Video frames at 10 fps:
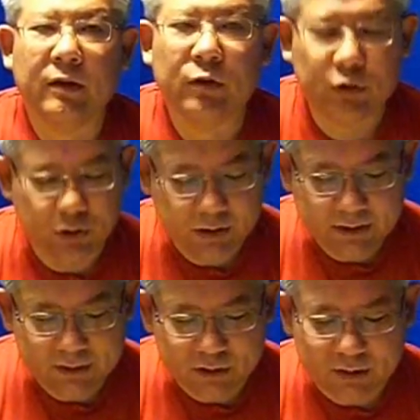
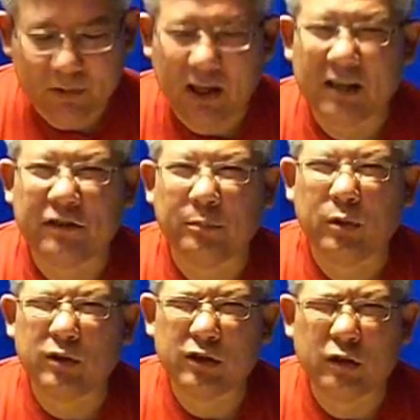Usually there's some kind of a
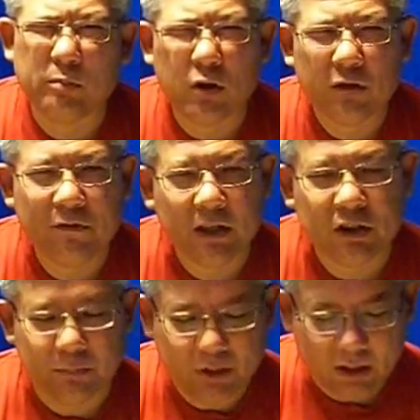political
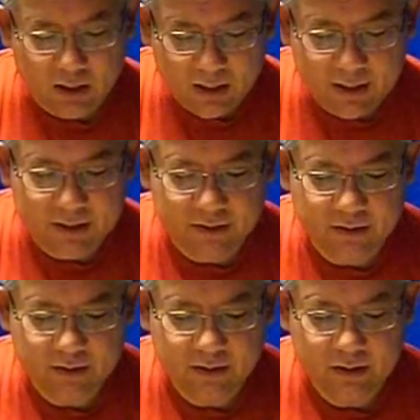motivation behind
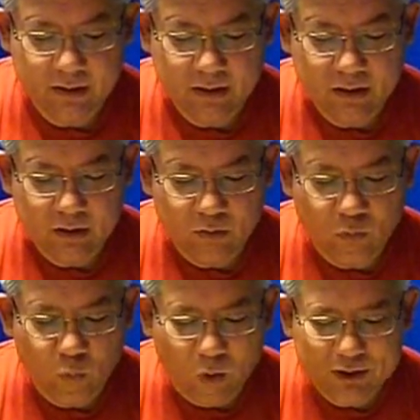
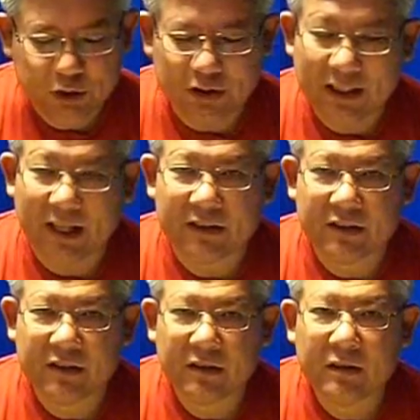what you get
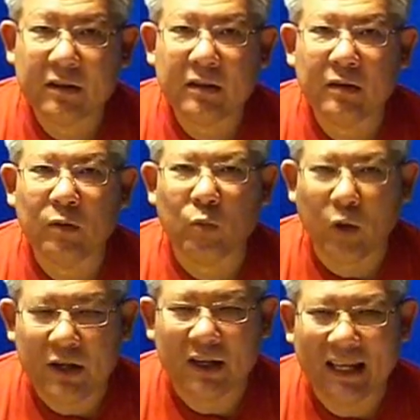
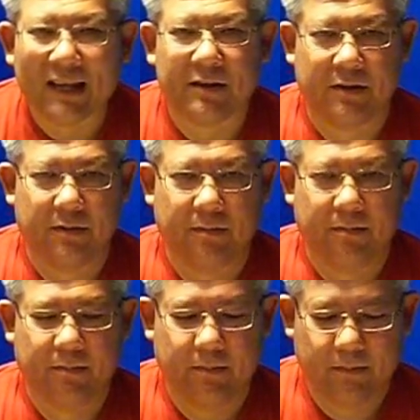when you get it.
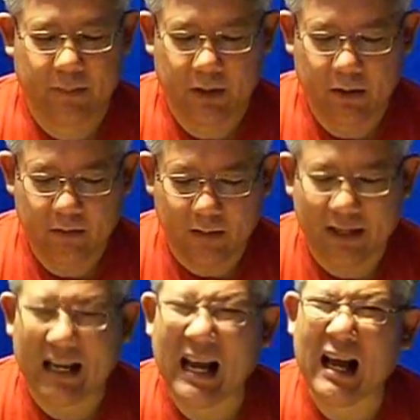
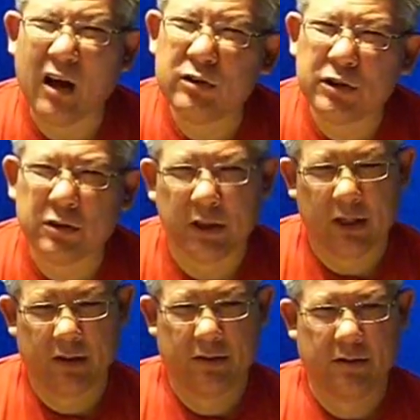And how do you
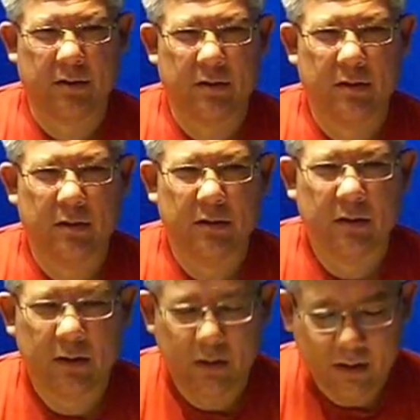get
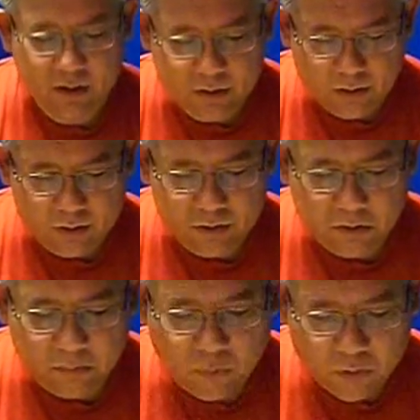it is
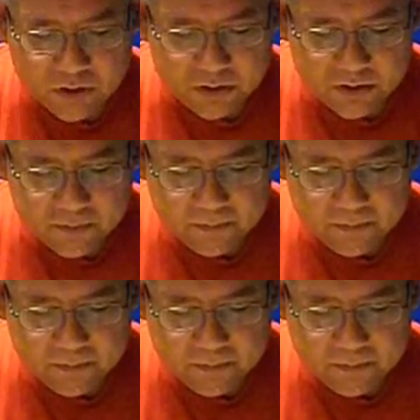also important.